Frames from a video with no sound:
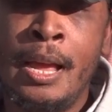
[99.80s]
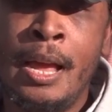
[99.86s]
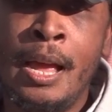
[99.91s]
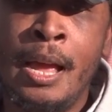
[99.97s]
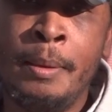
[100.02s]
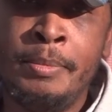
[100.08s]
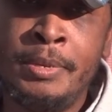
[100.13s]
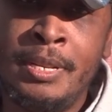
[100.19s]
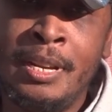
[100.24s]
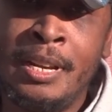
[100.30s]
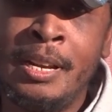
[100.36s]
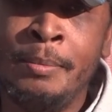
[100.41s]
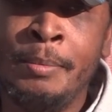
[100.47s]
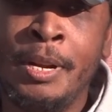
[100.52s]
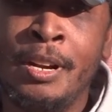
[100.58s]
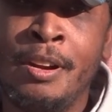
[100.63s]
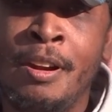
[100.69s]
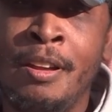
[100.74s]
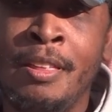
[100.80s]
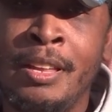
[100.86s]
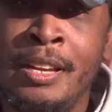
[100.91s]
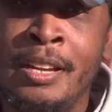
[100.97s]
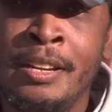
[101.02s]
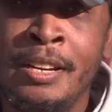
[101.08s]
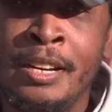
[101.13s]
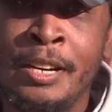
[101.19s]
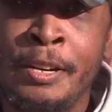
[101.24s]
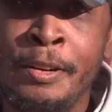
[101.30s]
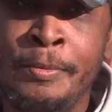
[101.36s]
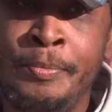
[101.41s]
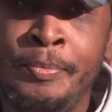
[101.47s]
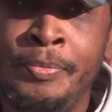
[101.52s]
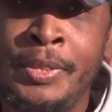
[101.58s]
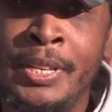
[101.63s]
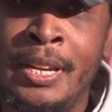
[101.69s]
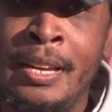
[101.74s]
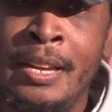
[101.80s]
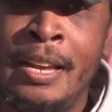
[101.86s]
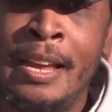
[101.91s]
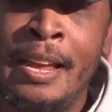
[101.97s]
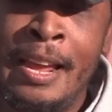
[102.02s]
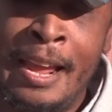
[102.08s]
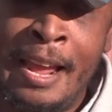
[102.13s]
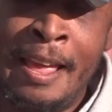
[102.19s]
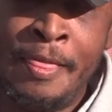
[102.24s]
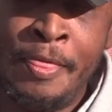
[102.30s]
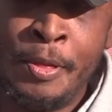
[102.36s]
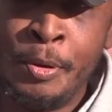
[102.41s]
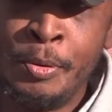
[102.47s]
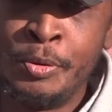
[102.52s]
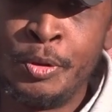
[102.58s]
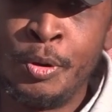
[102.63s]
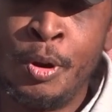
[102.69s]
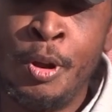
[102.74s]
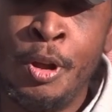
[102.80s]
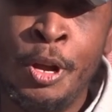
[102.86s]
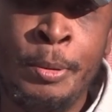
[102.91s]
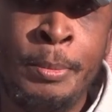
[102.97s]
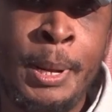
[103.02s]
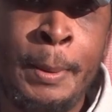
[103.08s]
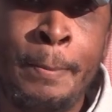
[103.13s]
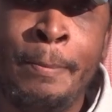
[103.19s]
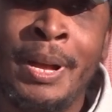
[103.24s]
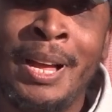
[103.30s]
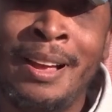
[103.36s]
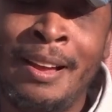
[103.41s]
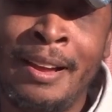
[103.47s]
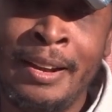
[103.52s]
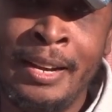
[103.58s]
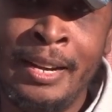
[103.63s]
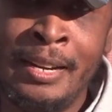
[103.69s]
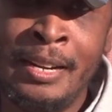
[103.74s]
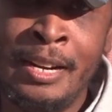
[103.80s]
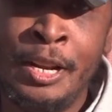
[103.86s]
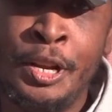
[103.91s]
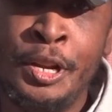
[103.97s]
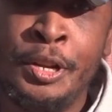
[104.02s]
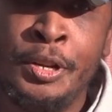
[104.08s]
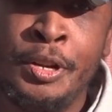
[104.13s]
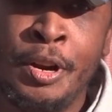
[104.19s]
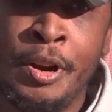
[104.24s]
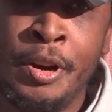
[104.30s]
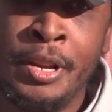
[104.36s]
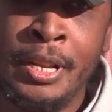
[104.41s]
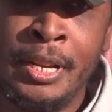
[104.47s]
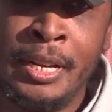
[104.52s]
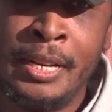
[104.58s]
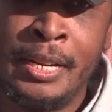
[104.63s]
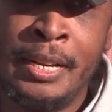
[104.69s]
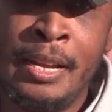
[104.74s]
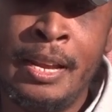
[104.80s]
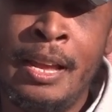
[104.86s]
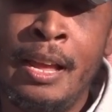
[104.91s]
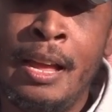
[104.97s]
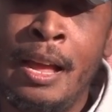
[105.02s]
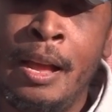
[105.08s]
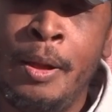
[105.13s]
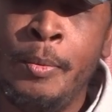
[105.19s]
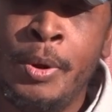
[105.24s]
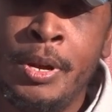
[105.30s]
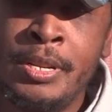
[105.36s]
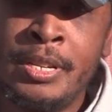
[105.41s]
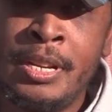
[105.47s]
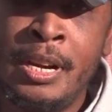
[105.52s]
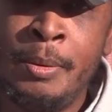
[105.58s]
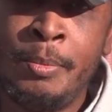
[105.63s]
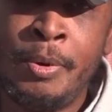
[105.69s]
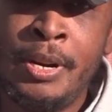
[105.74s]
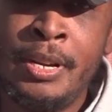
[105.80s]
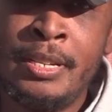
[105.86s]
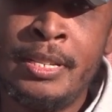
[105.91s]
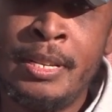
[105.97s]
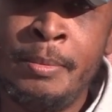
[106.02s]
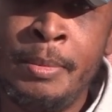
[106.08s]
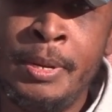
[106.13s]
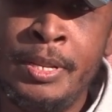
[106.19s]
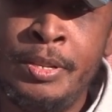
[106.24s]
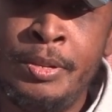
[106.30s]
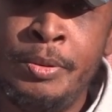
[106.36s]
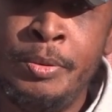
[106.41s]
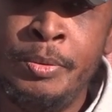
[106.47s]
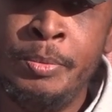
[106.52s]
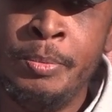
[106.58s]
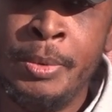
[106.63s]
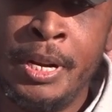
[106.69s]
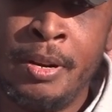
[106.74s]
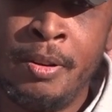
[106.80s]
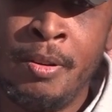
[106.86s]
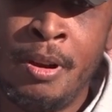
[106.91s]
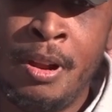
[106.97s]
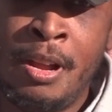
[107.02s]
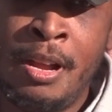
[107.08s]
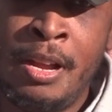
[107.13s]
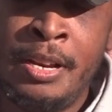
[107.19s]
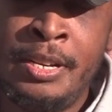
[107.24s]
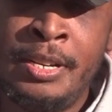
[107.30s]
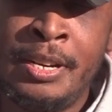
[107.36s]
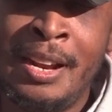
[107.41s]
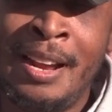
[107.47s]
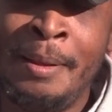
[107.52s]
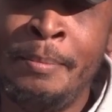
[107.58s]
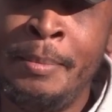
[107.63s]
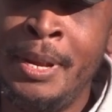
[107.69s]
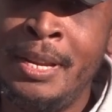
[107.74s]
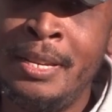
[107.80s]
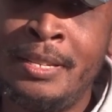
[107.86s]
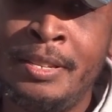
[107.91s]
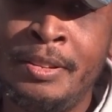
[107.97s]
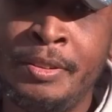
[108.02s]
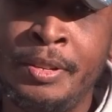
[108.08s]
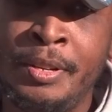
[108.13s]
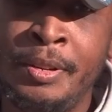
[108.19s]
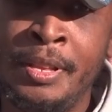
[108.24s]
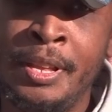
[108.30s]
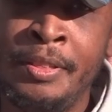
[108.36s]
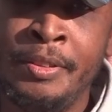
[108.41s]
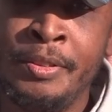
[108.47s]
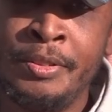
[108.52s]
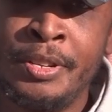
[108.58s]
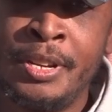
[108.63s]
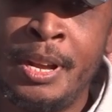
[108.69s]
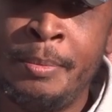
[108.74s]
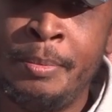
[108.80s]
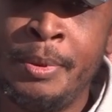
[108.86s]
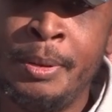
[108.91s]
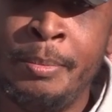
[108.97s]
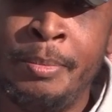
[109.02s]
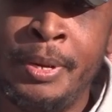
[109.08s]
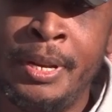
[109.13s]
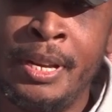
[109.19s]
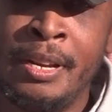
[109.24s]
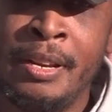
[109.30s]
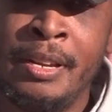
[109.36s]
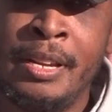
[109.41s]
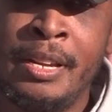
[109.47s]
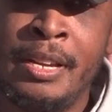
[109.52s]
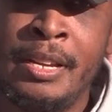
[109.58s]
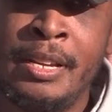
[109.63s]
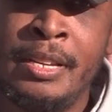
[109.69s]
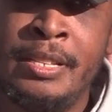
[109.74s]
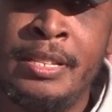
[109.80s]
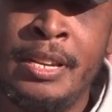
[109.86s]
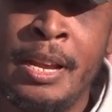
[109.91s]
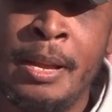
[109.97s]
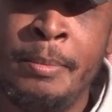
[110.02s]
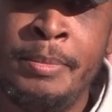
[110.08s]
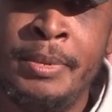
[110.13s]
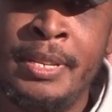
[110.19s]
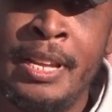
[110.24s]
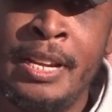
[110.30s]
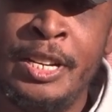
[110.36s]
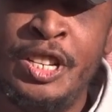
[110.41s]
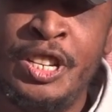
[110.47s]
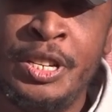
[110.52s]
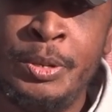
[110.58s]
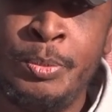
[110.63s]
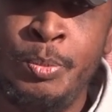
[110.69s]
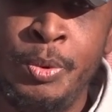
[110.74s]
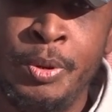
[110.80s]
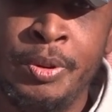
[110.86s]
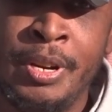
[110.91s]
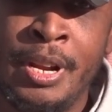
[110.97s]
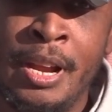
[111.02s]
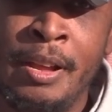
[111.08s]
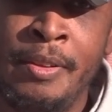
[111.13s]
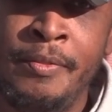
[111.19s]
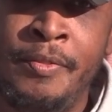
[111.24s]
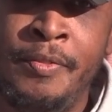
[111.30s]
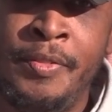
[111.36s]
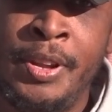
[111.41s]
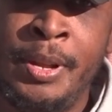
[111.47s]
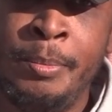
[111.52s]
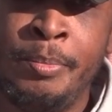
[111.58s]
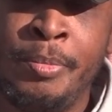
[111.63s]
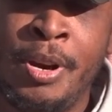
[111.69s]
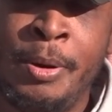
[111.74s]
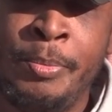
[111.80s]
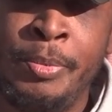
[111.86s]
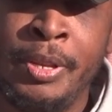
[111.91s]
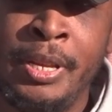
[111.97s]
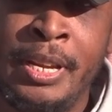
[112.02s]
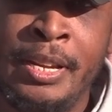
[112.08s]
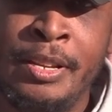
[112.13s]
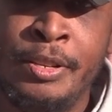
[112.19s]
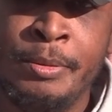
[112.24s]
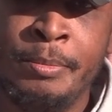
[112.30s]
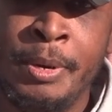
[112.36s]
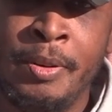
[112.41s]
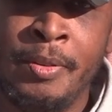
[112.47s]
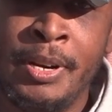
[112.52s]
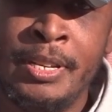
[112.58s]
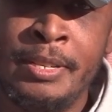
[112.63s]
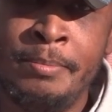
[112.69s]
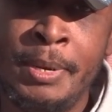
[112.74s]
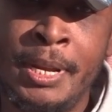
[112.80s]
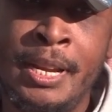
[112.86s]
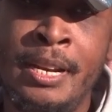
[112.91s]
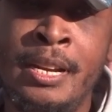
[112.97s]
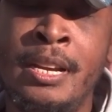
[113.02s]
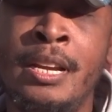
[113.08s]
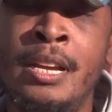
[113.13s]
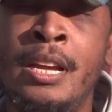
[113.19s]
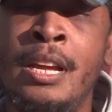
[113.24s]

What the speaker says: I'm sticking my garlic in there. And those are all my potted garlic. I was going to bring some into my garage. I may still do that. There's a couple of big tubs that just will not fit properly into my raised bed.